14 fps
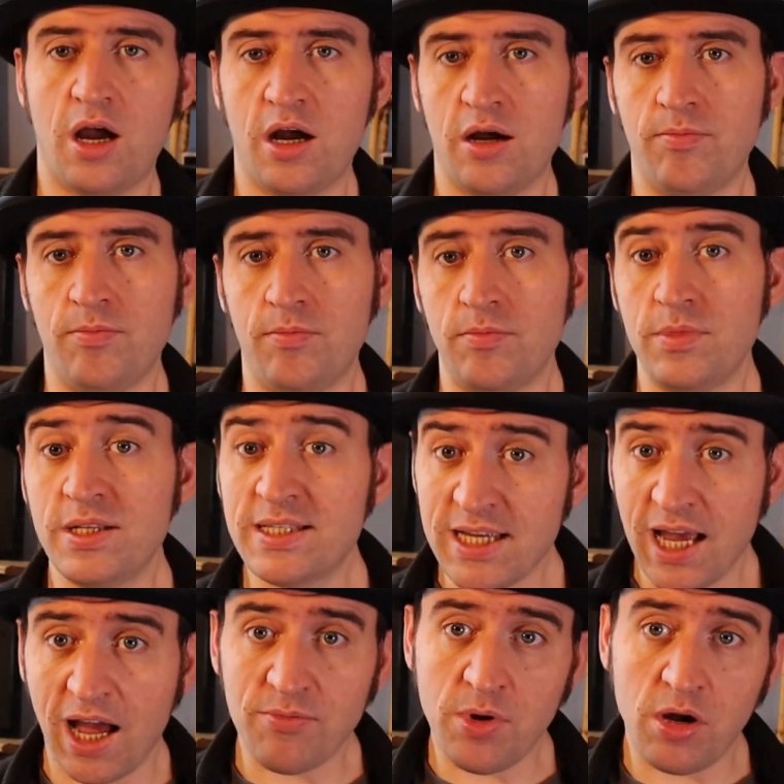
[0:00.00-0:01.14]

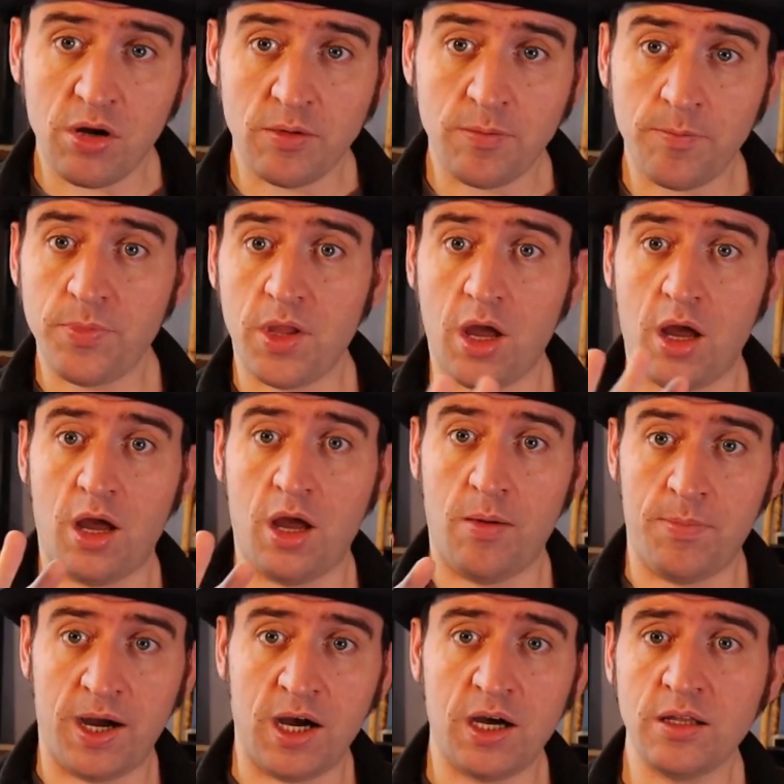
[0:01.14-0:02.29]
Tamhong
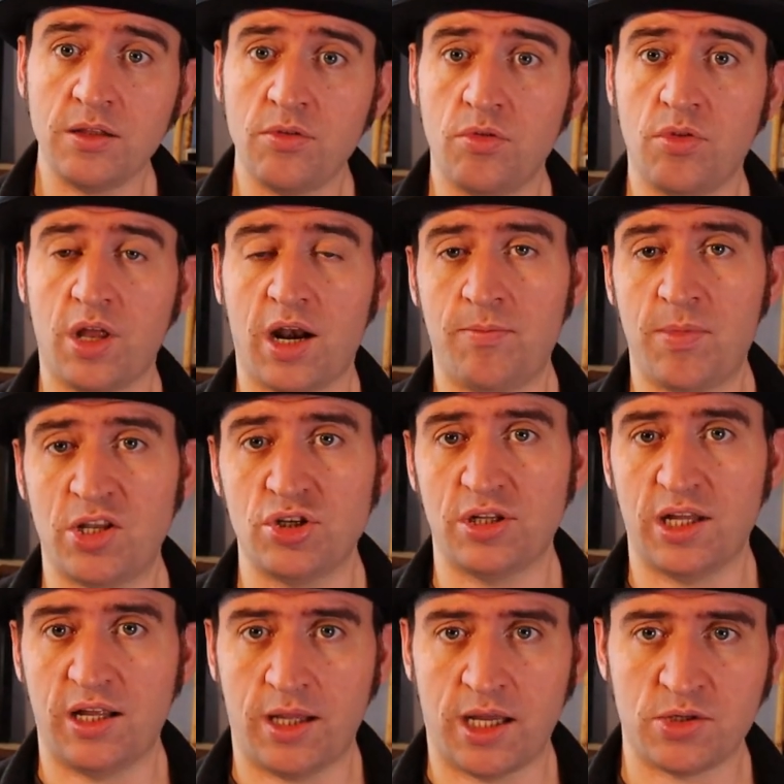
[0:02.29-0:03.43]
Bar that I
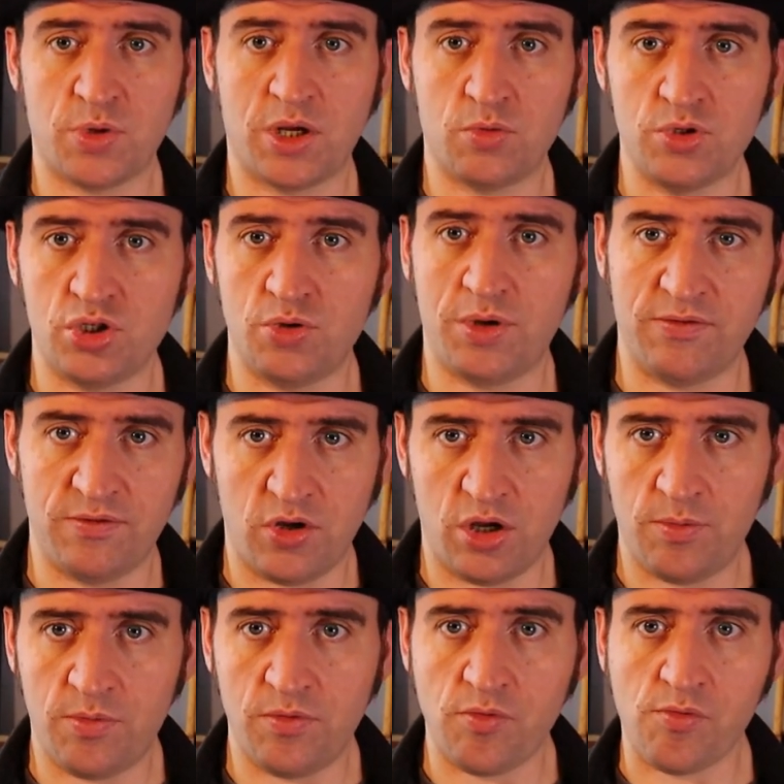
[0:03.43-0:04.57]
mentioned last week was doing
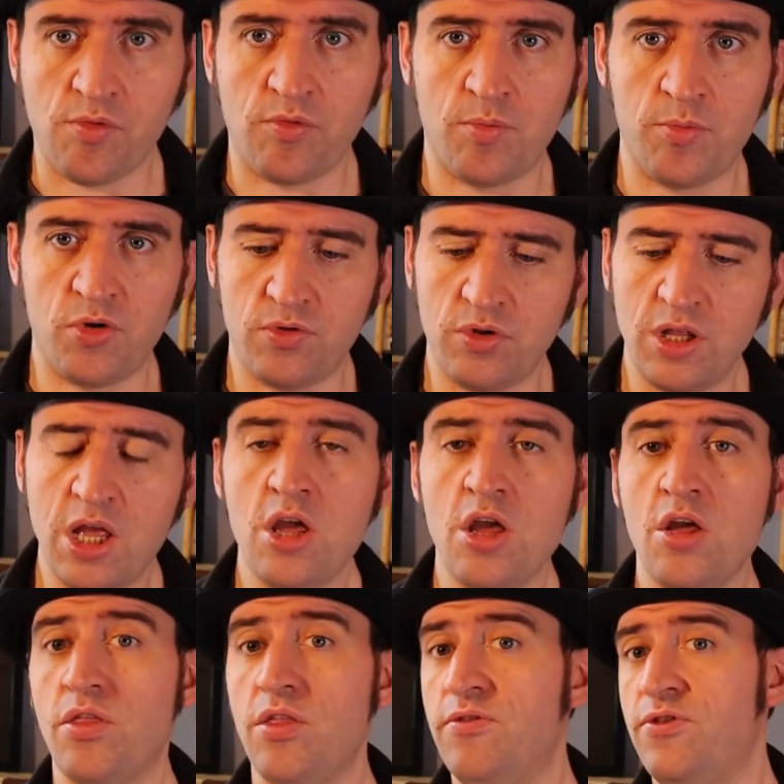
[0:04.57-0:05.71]
verb removal.
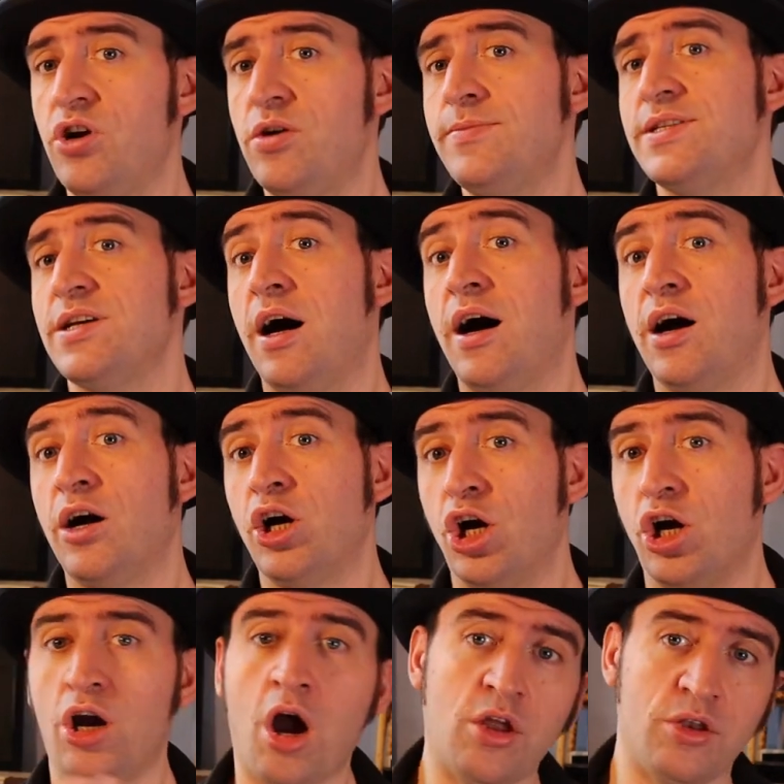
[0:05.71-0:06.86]
The verbs
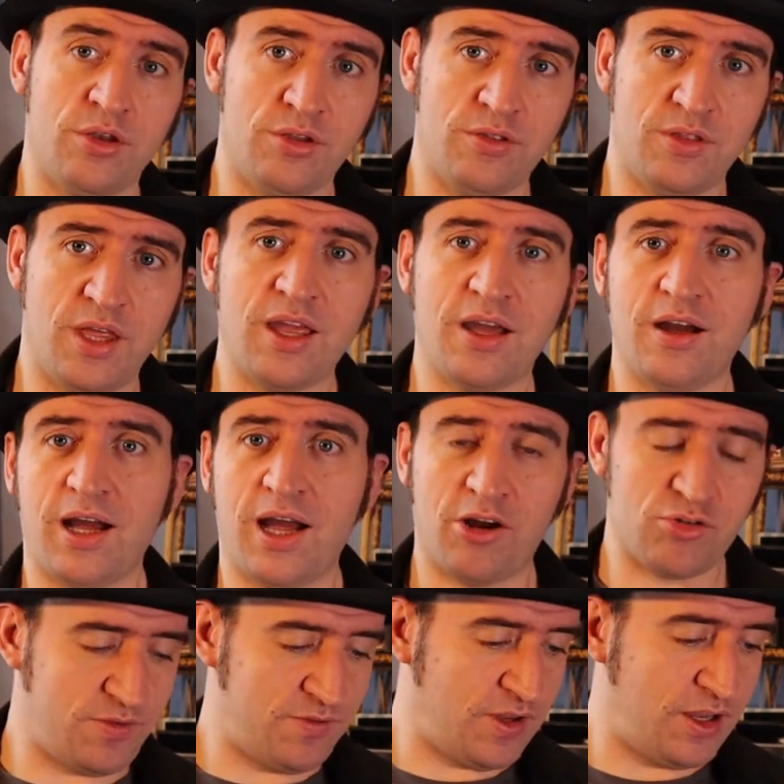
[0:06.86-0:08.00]
are gone. They are
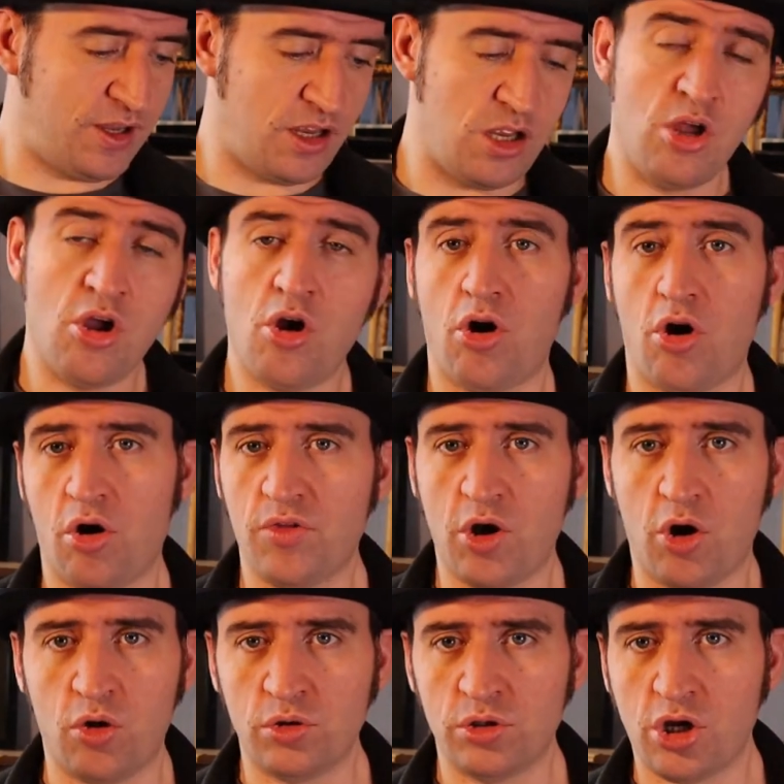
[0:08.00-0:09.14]
out of here. All
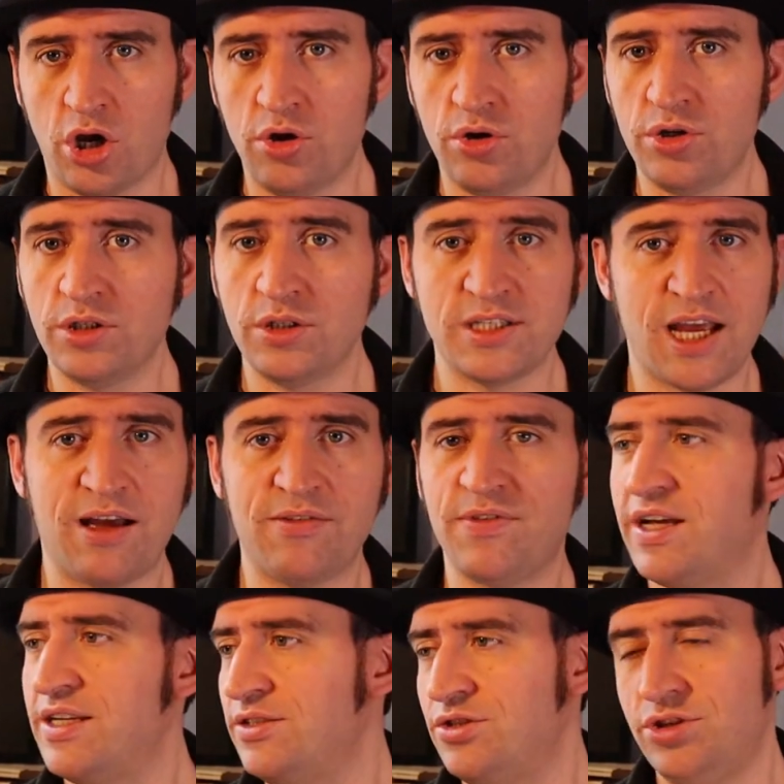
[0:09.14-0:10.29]
the old code,
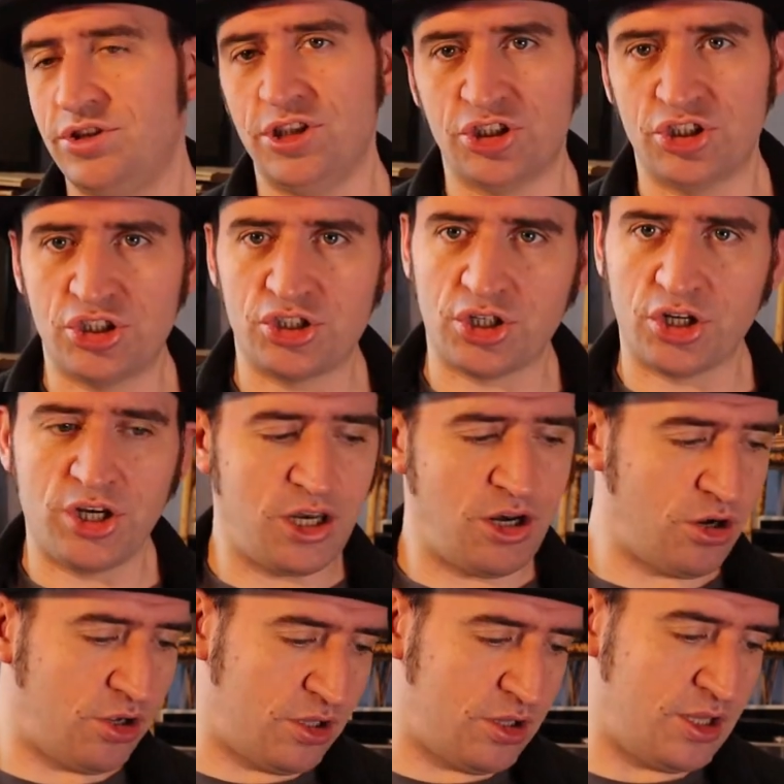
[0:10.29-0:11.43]
Tav has destroyed
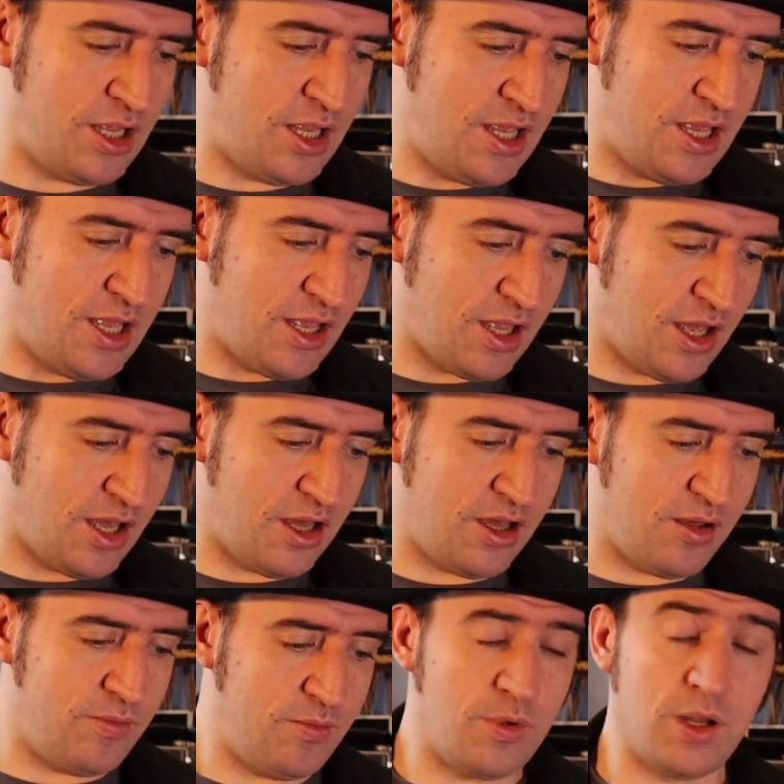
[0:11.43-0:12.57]
it all.
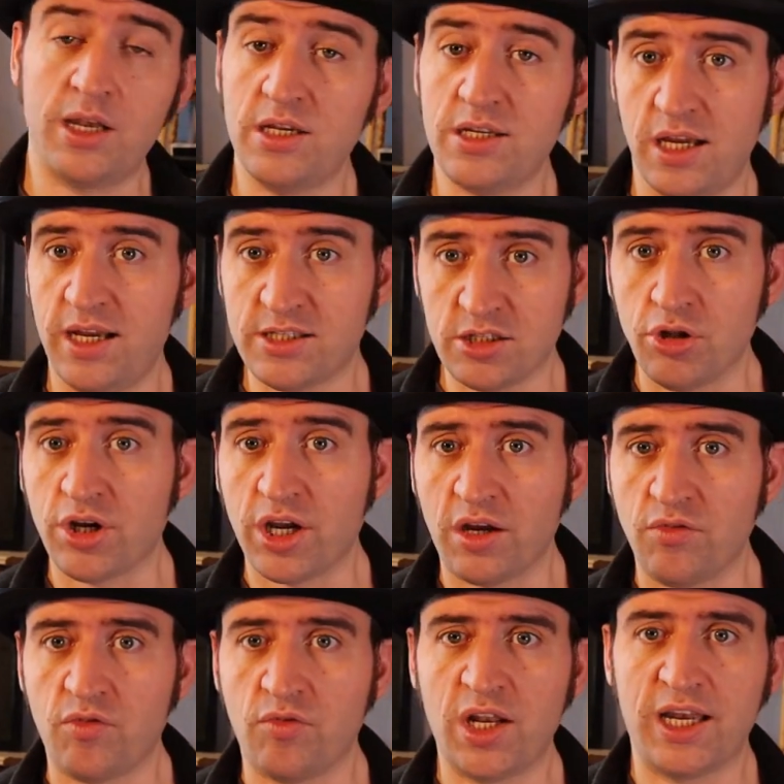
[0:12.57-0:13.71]
And it's
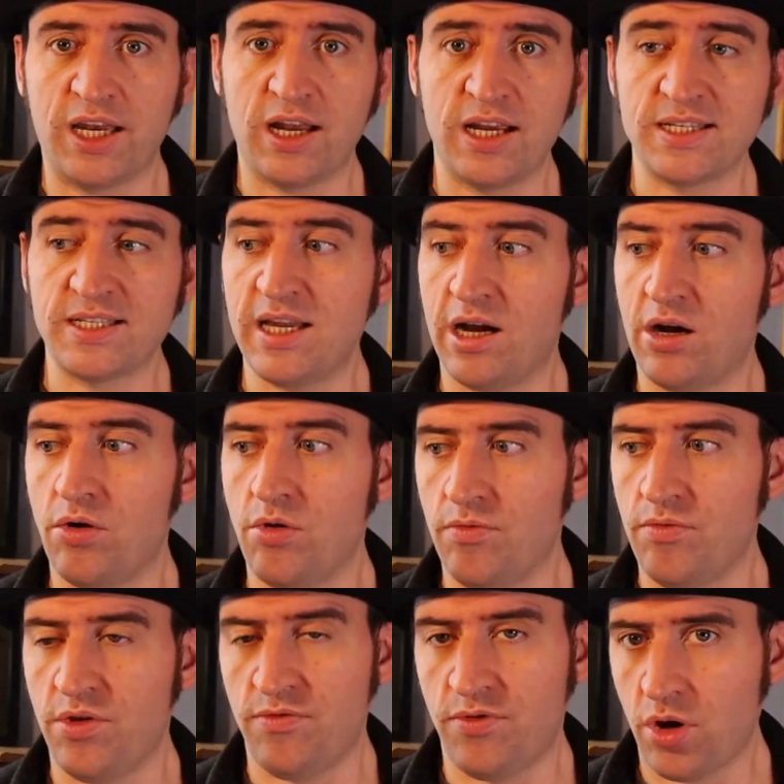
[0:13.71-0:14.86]
looking really nice.
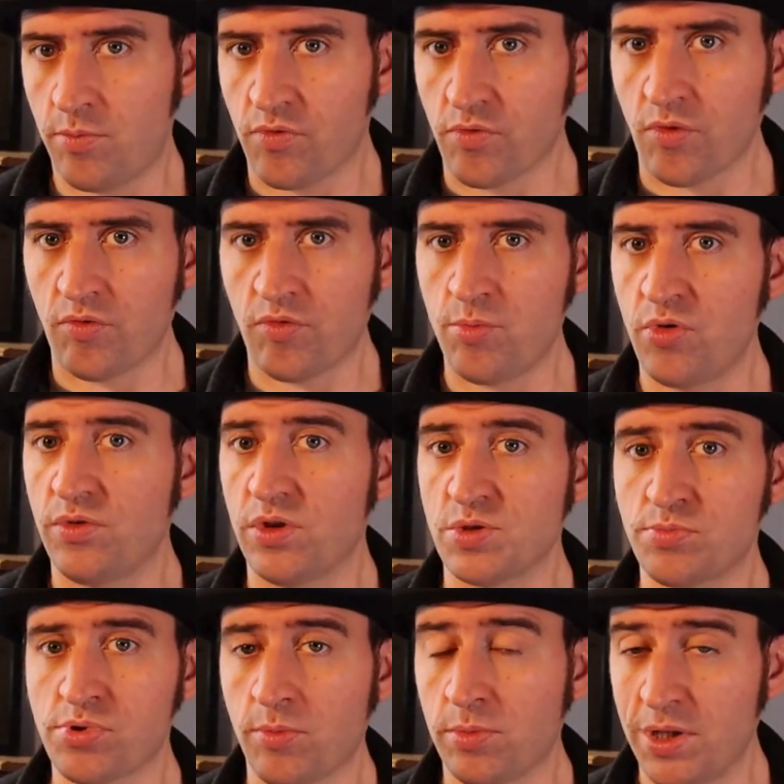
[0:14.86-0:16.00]
Now, the verb removal
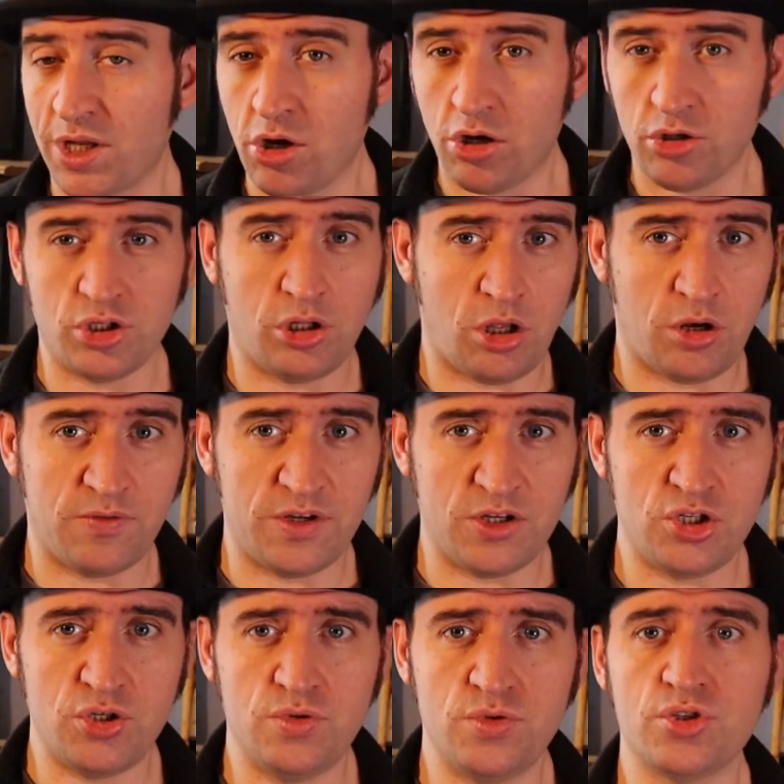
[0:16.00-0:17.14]
has probably caused a lot of
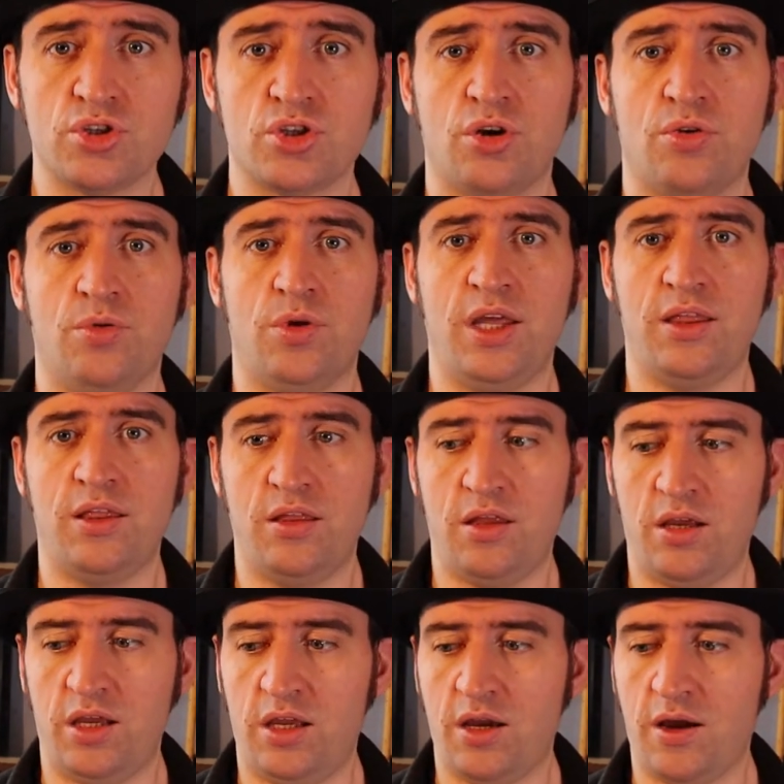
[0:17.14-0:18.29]
issues. So in
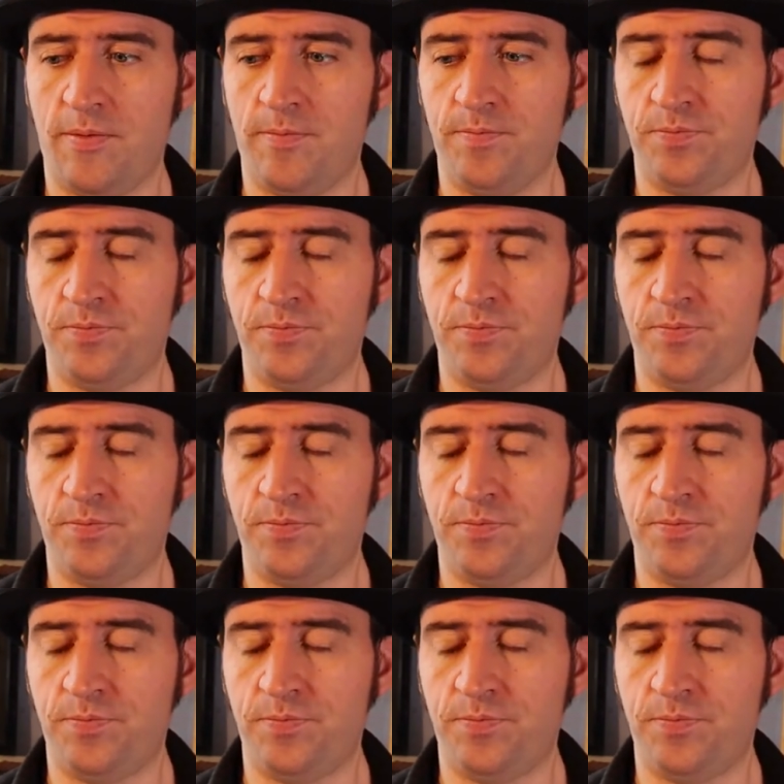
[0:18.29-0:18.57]
the